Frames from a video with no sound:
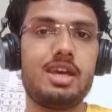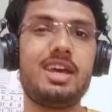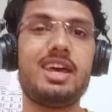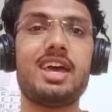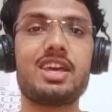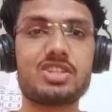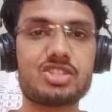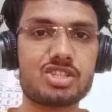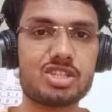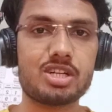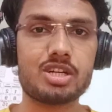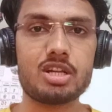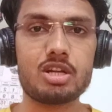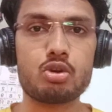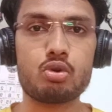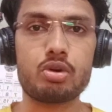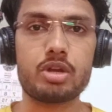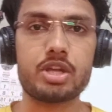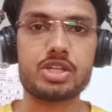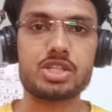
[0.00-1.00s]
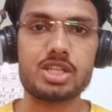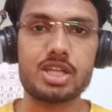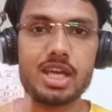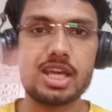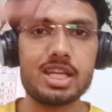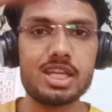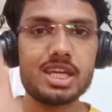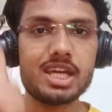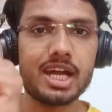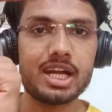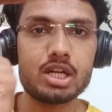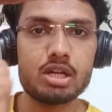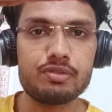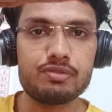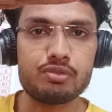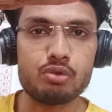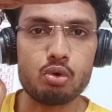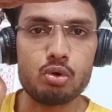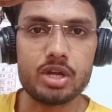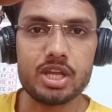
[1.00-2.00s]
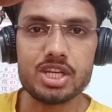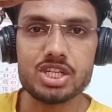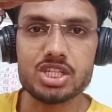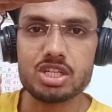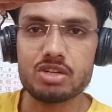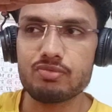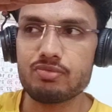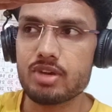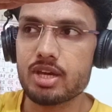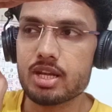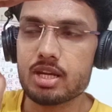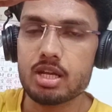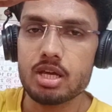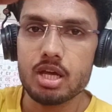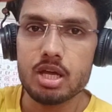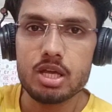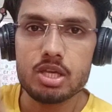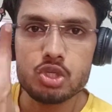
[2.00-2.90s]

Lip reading: external rotation, any kind of rotation where